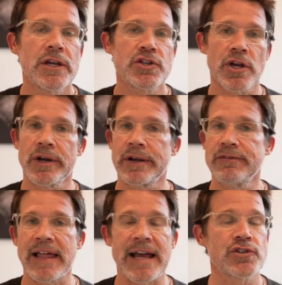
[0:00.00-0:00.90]
sharing
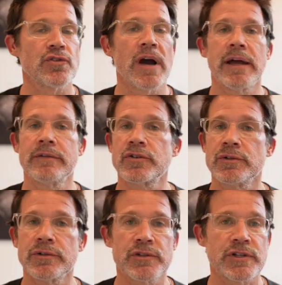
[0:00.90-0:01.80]
flash drives
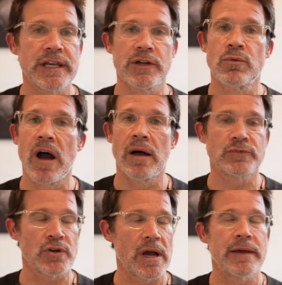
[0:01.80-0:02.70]
or CD-ROM
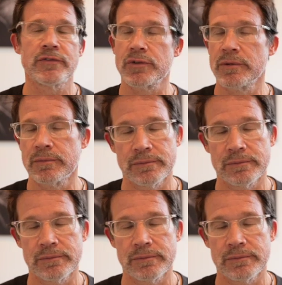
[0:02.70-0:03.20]
drives or